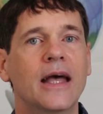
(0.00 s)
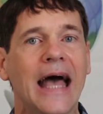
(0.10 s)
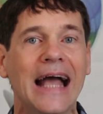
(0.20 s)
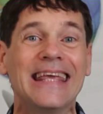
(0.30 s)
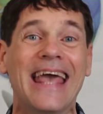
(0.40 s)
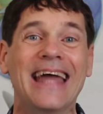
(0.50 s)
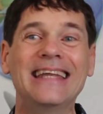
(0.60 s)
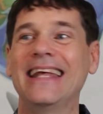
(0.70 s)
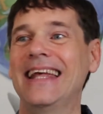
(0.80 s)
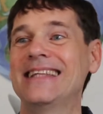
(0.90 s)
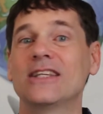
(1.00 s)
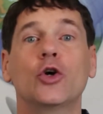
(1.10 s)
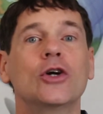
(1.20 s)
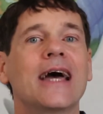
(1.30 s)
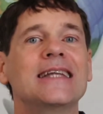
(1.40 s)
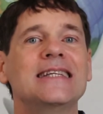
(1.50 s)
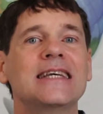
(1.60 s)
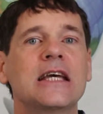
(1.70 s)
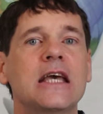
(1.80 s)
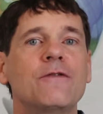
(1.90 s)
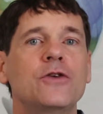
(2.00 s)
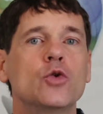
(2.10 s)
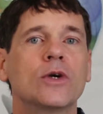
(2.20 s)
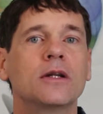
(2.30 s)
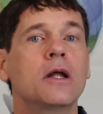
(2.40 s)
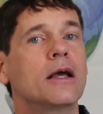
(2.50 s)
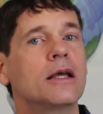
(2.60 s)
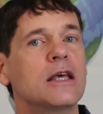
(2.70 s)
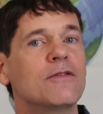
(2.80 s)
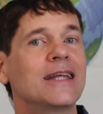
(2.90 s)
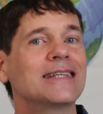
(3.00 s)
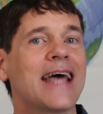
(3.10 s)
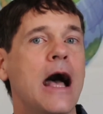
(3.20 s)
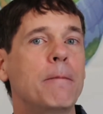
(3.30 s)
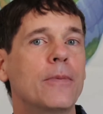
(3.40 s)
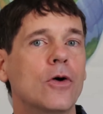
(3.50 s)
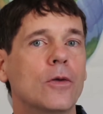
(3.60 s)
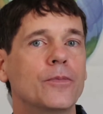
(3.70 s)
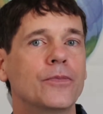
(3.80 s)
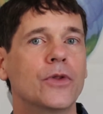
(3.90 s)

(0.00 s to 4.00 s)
Again, it's a good idea if you can give an example.